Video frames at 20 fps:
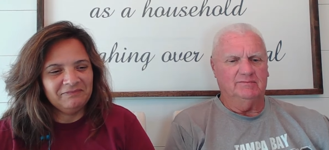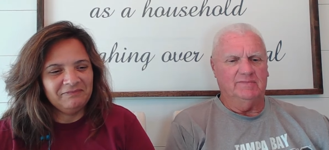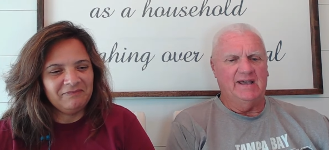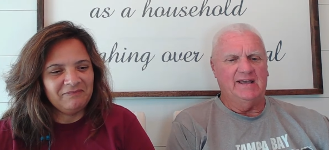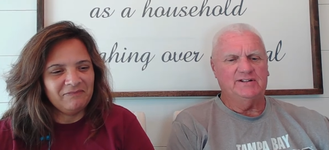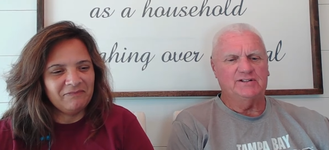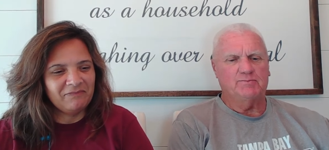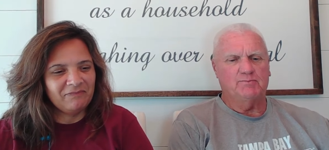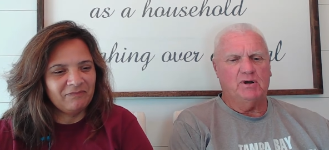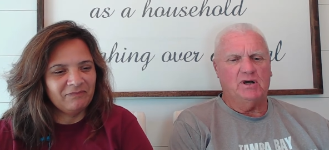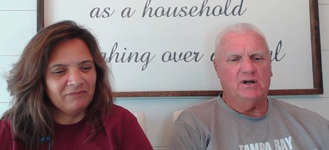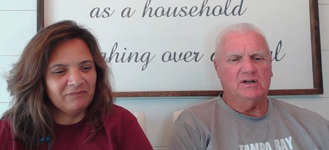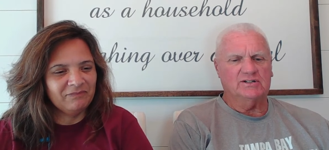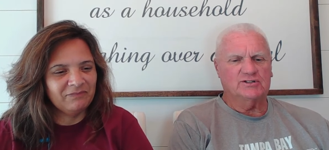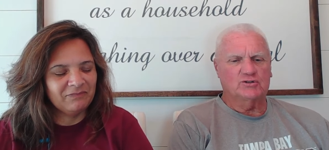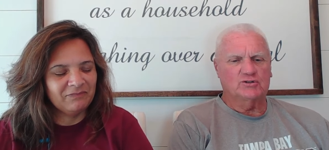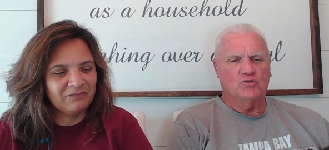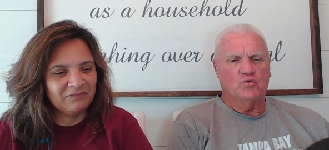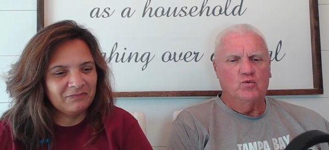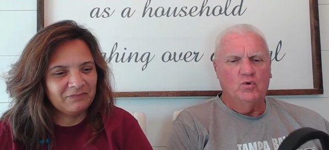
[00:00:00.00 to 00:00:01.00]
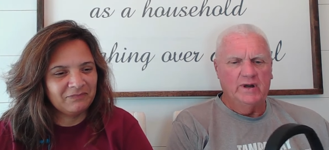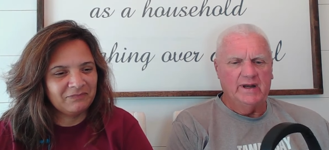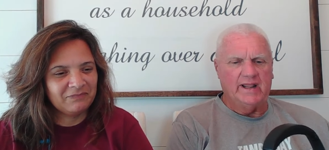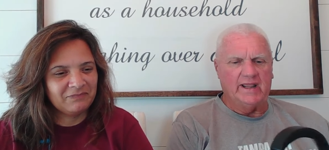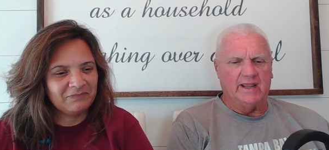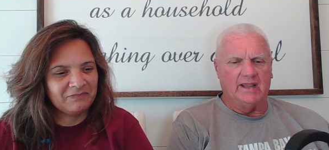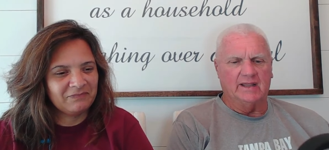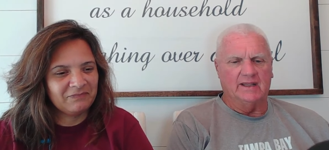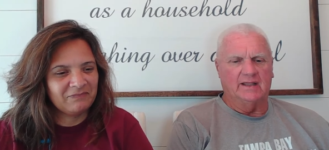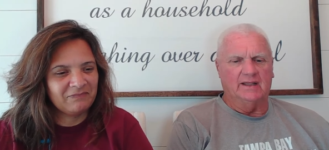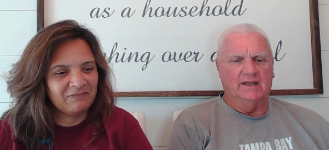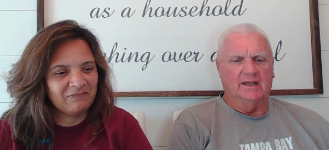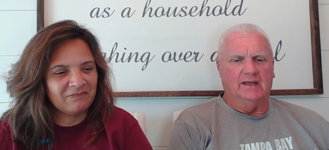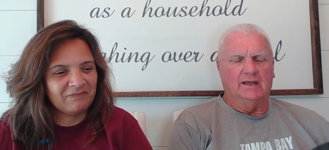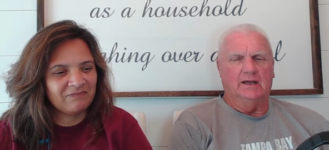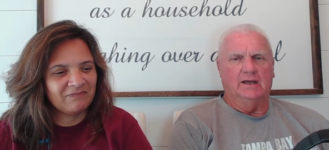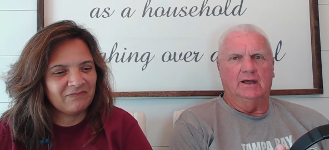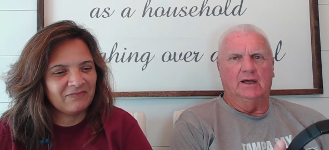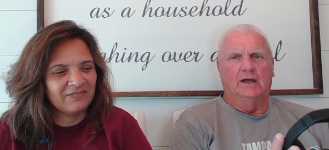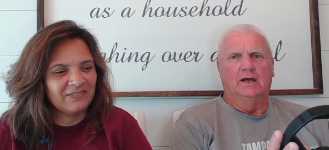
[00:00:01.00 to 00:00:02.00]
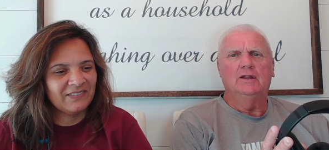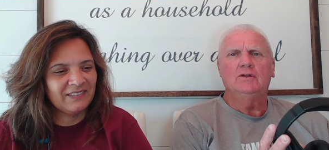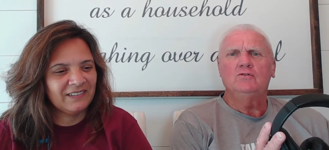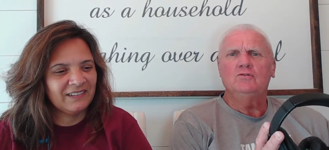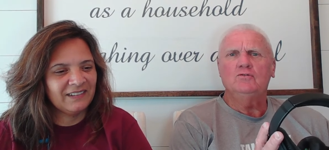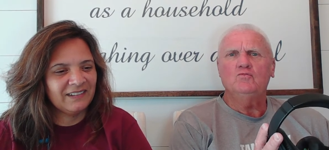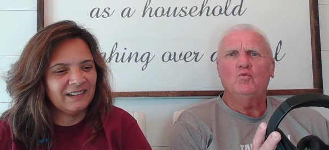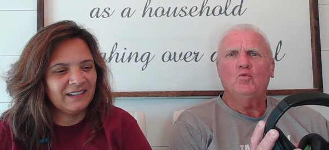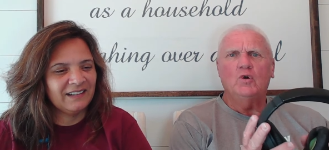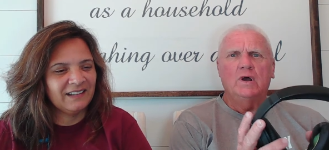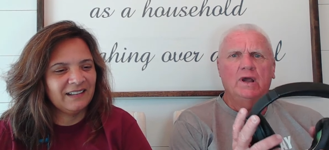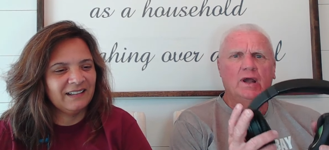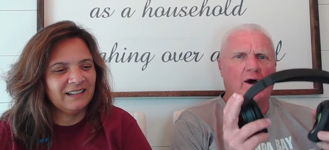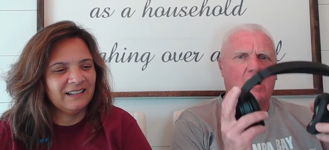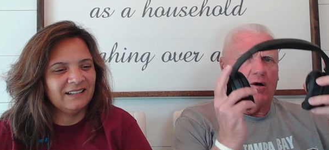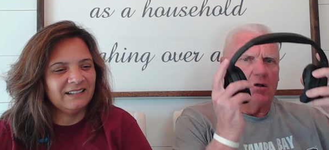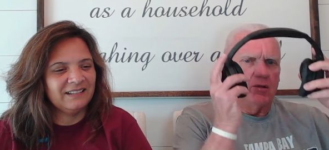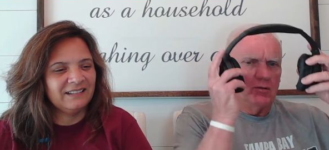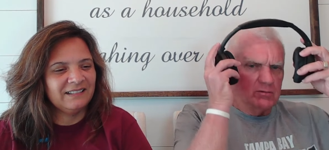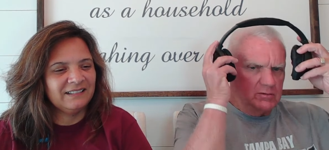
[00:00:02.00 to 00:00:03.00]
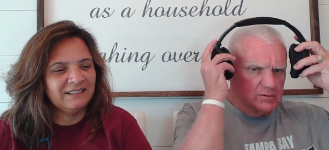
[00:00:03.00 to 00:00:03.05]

Speaker 1: Matchbox 20. Unwell.